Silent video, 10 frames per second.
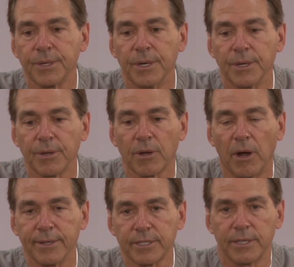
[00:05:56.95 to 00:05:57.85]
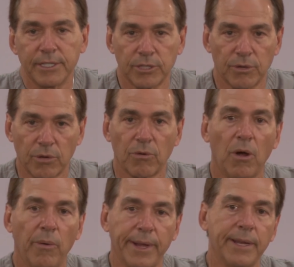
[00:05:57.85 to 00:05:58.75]
you're constantly sort of
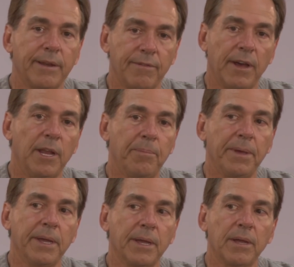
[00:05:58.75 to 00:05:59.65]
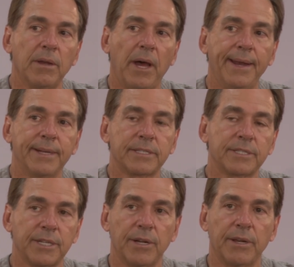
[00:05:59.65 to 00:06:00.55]
growing and developing, not
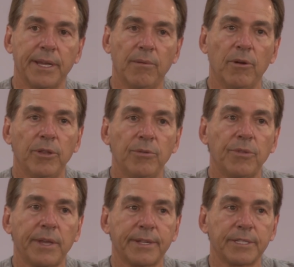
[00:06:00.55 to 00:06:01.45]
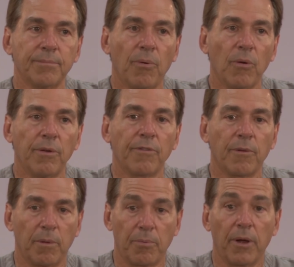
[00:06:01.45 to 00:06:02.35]
necessarily in what you think is important
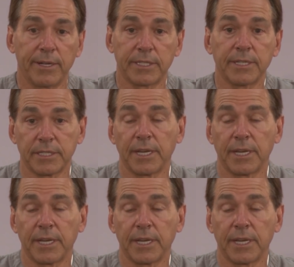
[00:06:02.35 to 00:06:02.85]
from a process